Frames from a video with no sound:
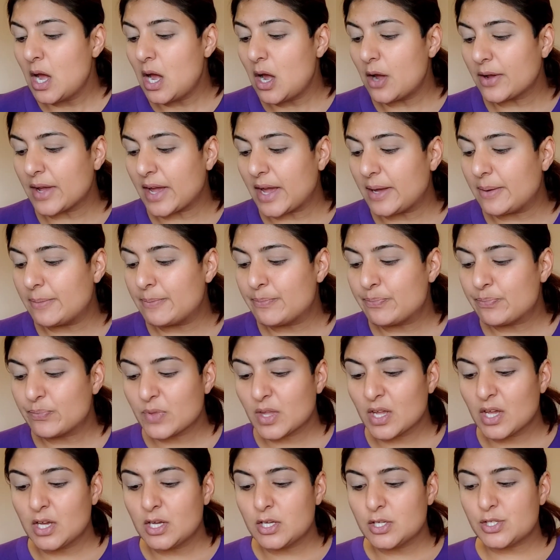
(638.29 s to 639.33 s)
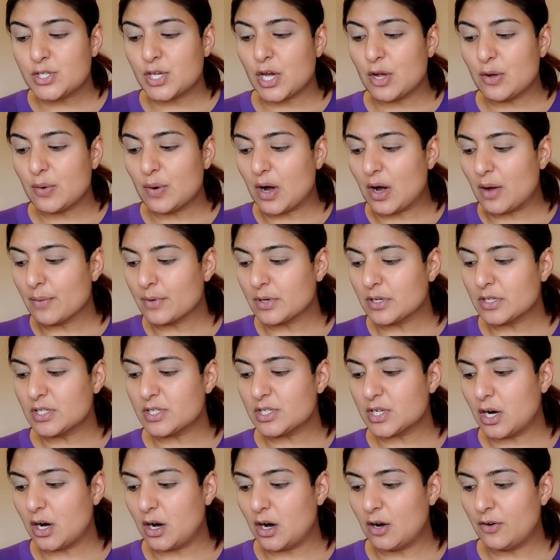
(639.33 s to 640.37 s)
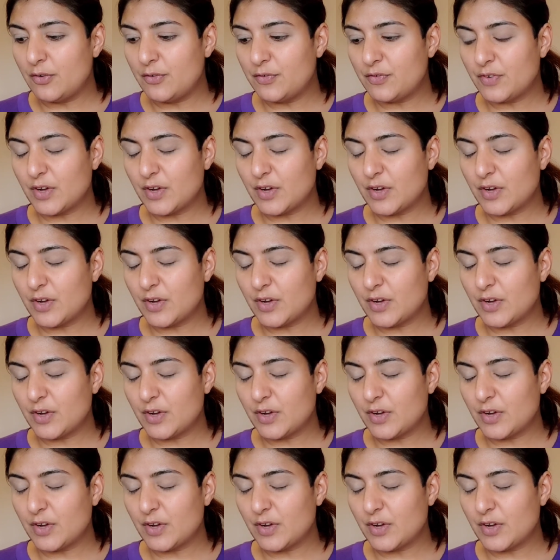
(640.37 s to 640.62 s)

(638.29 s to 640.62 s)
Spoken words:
Okay, so I'm going to start off